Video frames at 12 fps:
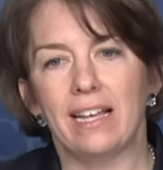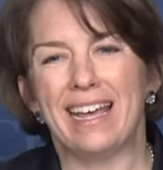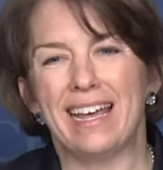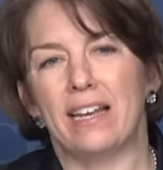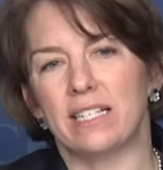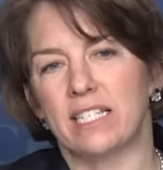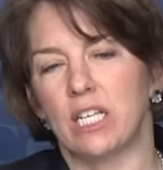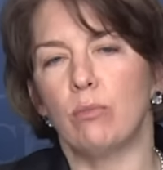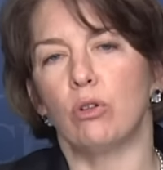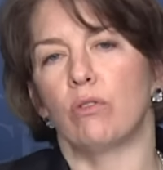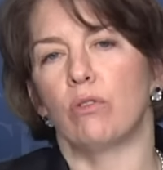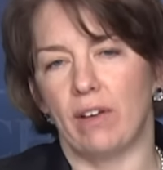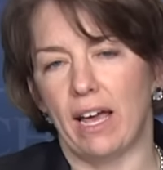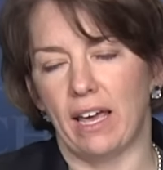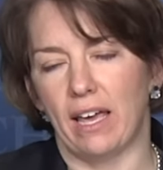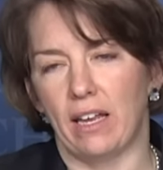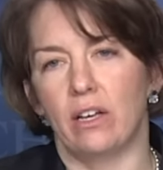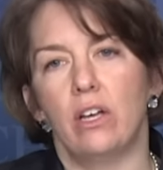in a similar
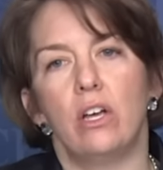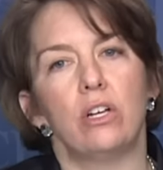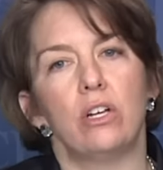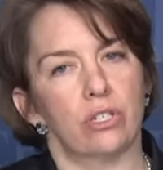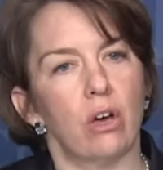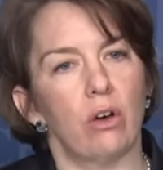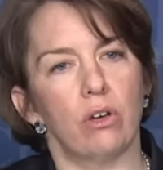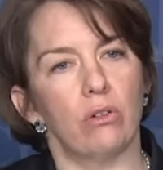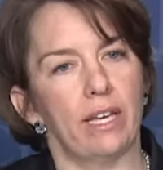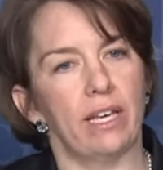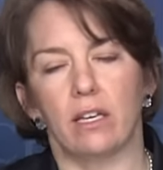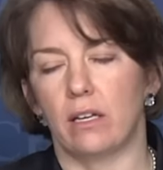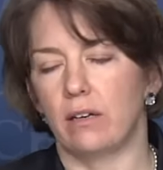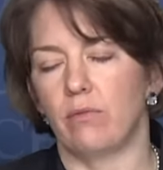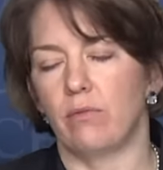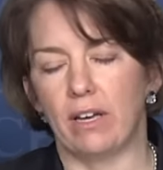vein to Cocoa Lincoln,